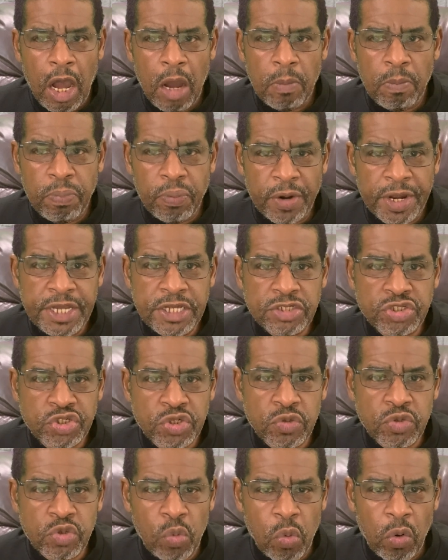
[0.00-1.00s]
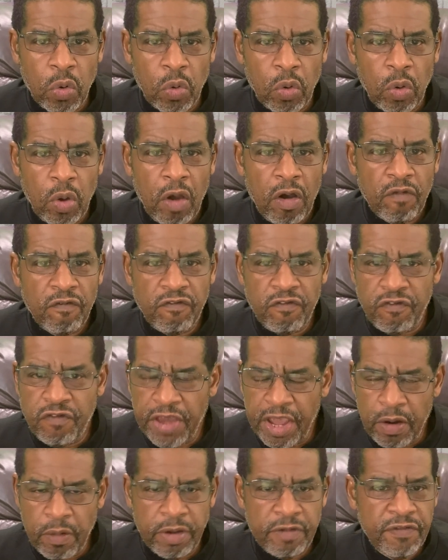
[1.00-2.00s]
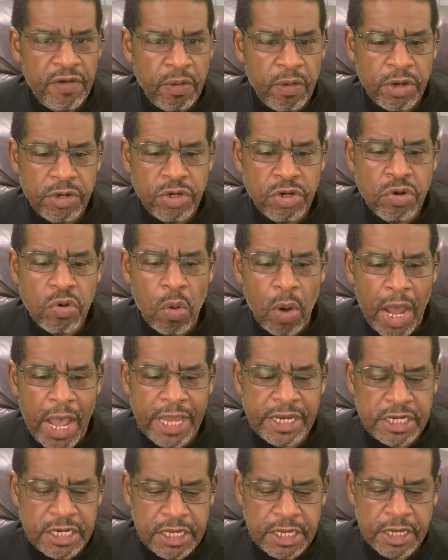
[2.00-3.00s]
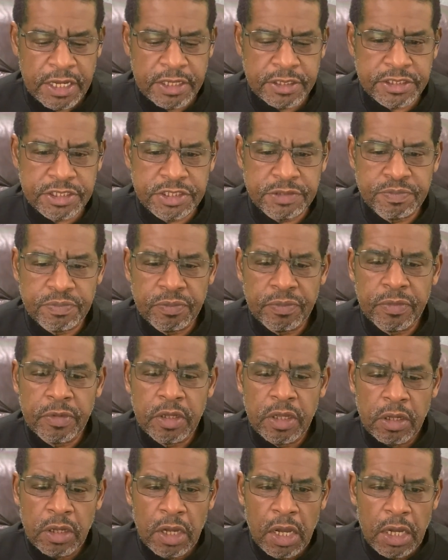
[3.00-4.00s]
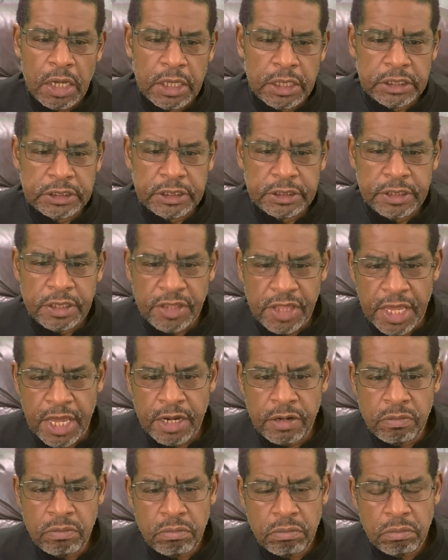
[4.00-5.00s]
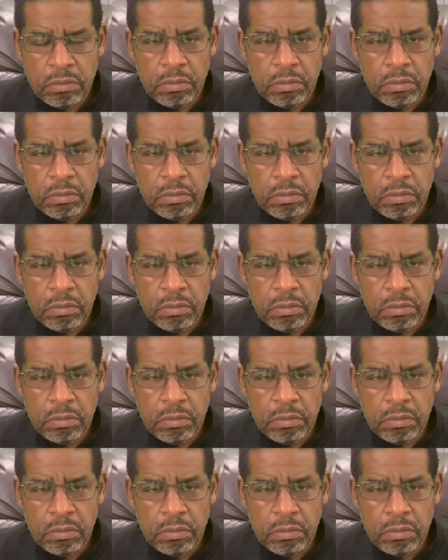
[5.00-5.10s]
brings to the world very, very new ideas. Then